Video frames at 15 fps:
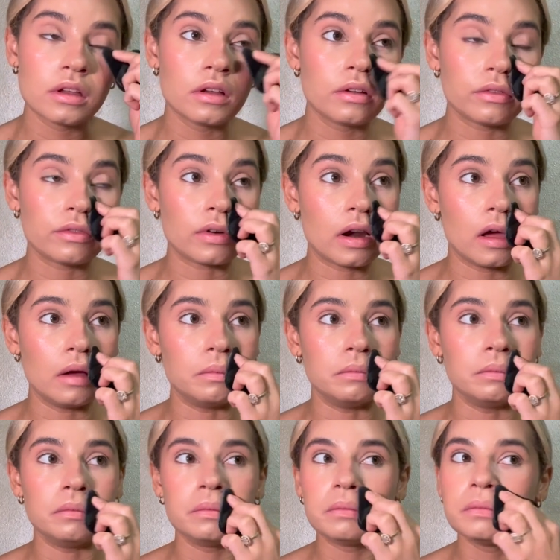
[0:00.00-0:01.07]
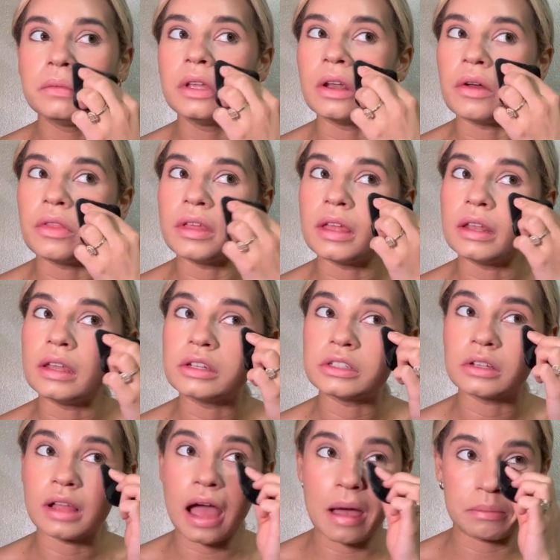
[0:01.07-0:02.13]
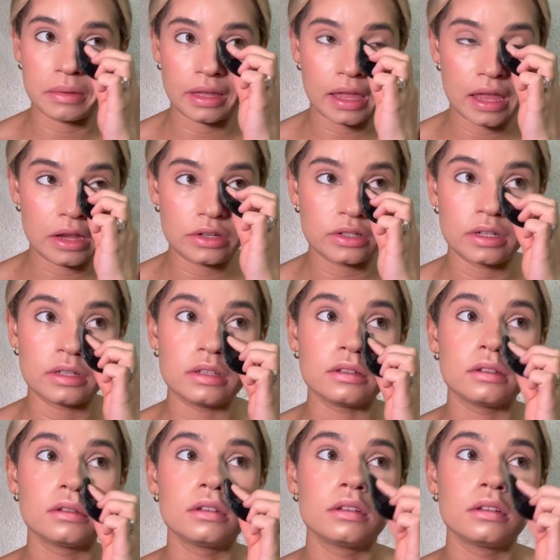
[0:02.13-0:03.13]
from, the initial application.